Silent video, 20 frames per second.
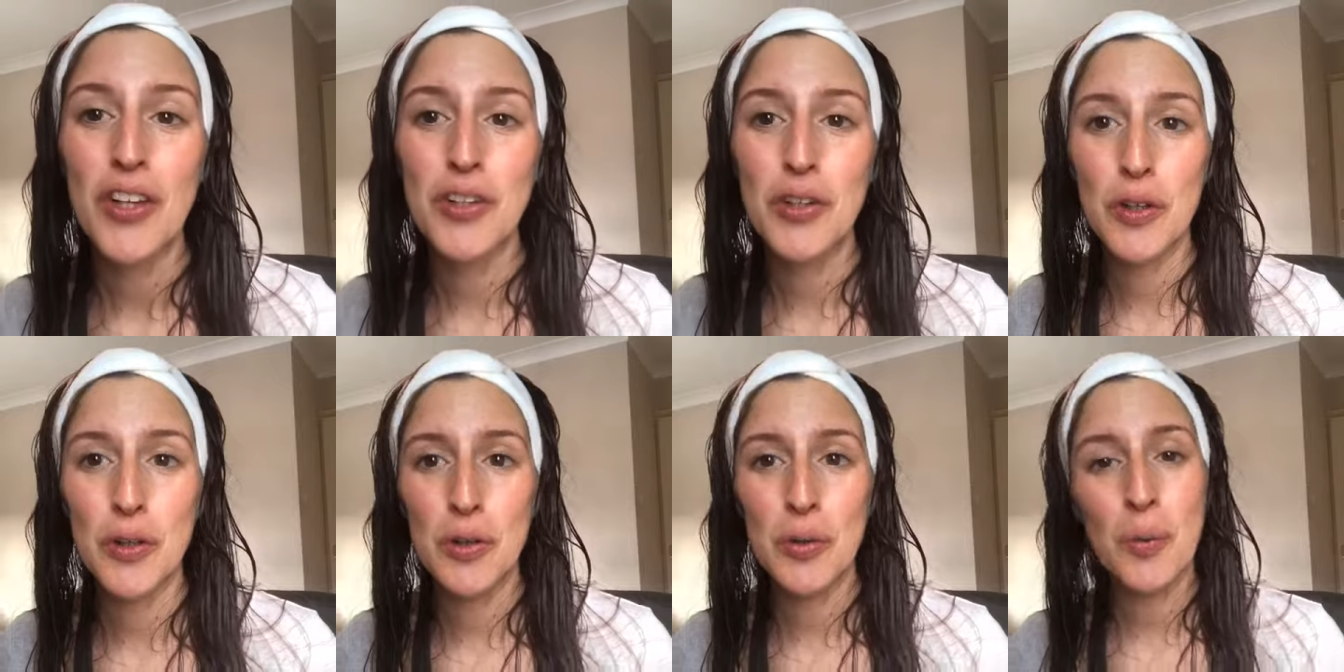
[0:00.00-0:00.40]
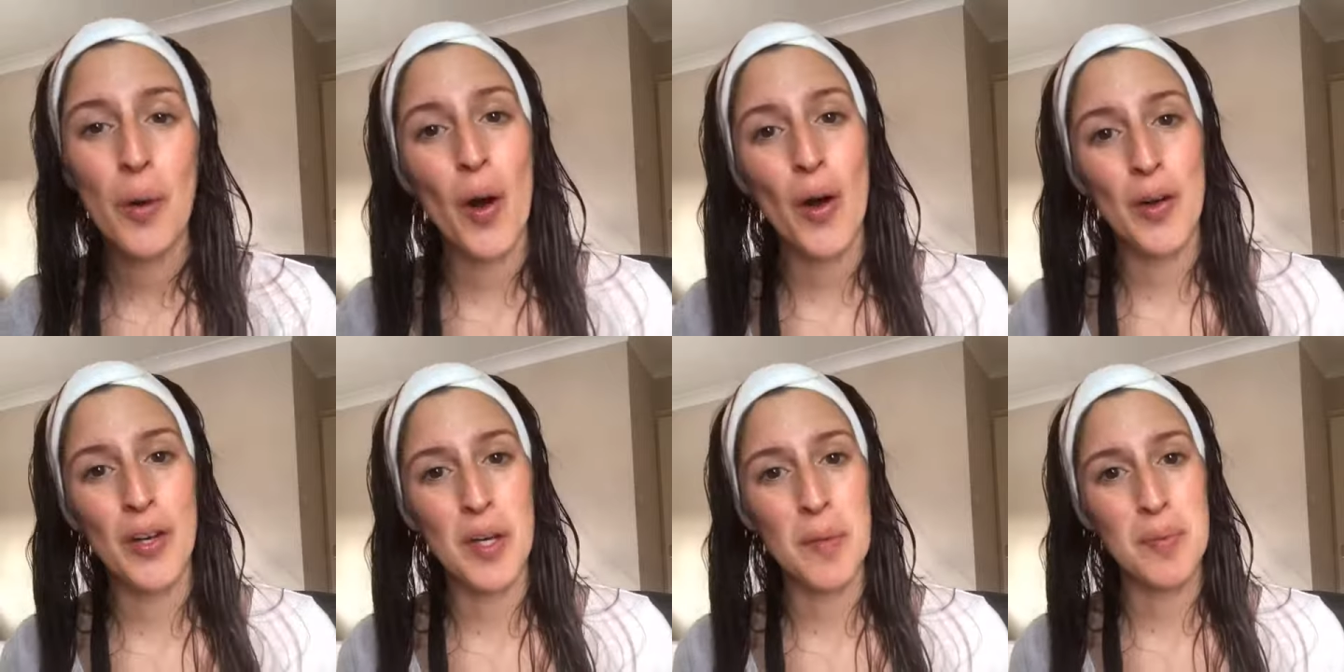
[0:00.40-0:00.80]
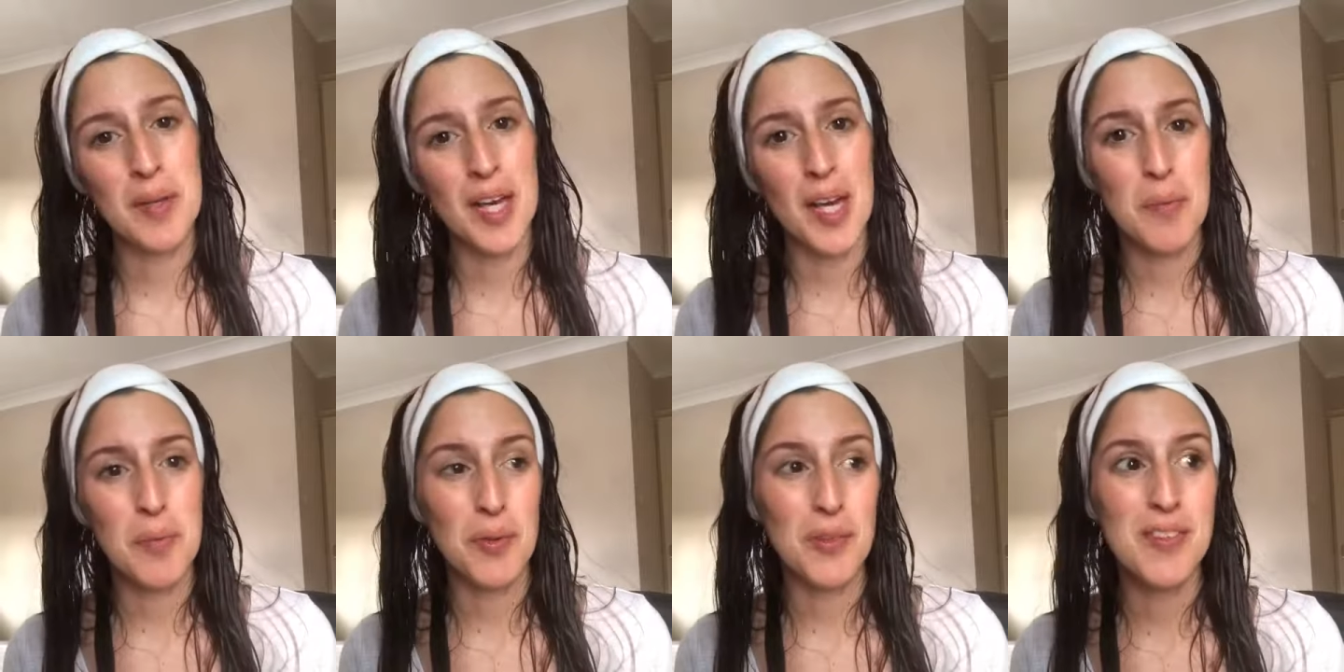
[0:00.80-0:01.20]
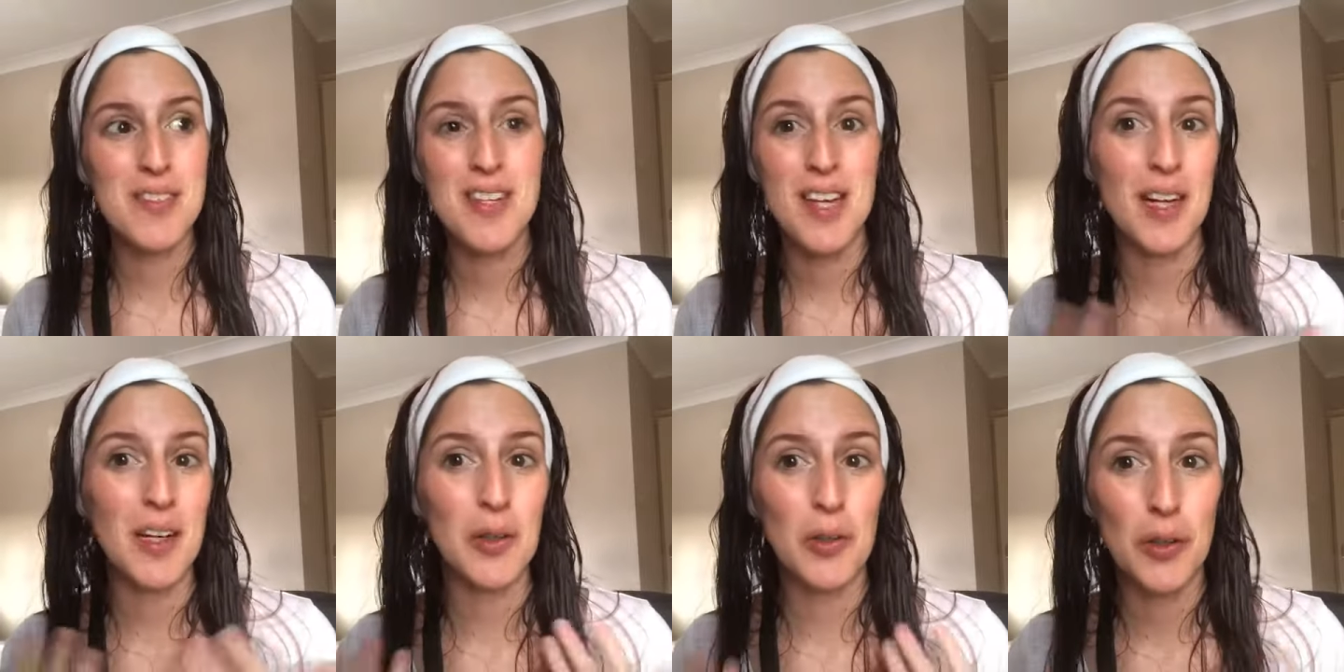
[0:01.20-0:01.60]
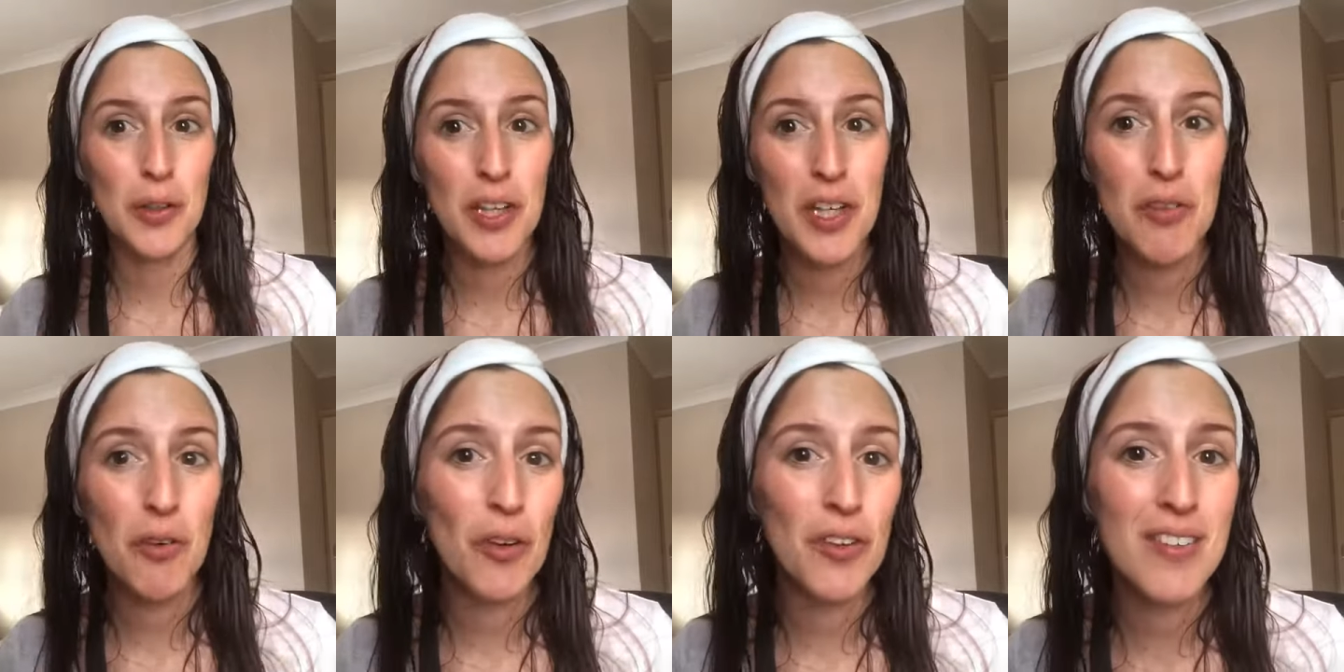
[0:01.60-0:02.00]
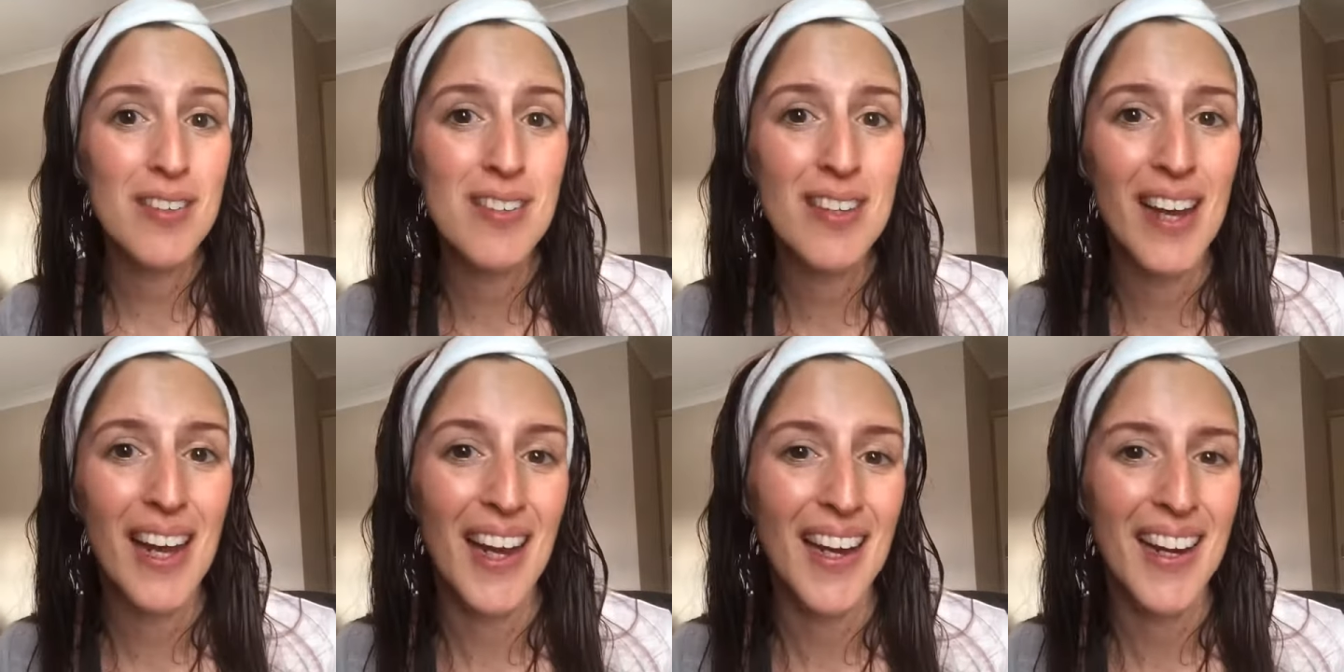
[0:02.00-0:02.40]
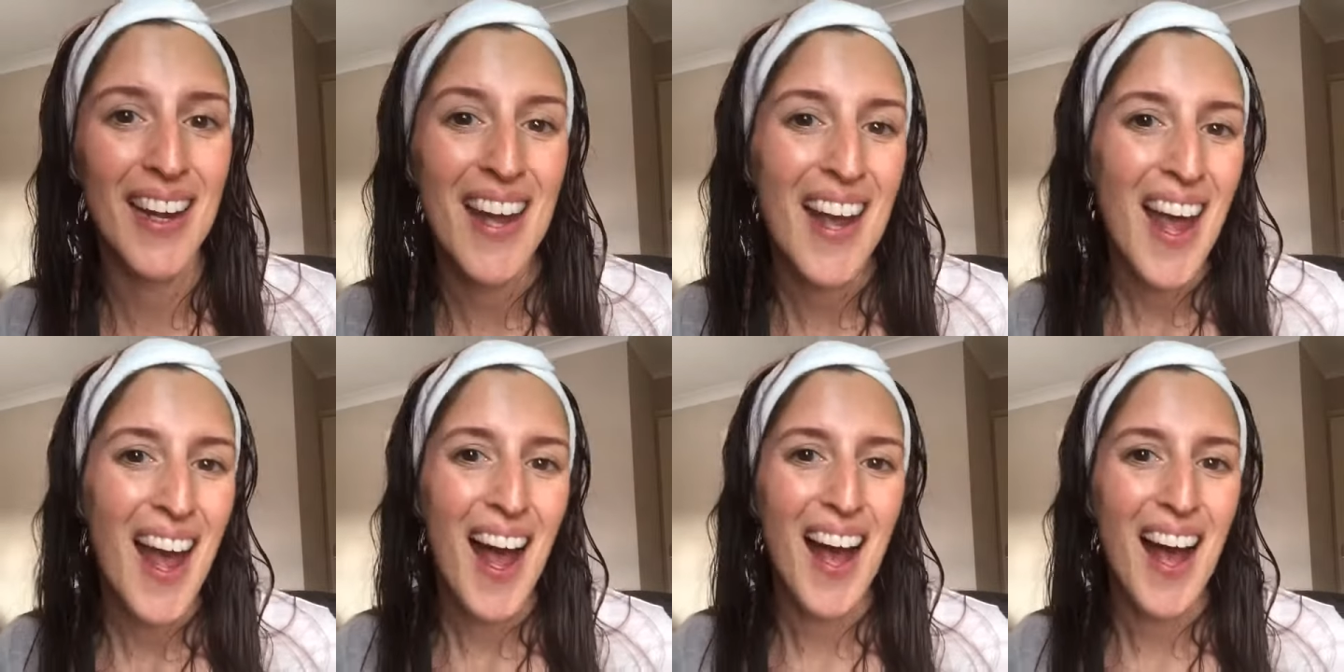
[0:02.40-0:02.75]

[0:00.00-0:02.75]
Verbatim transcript: you are going to be able to take a look at your own skin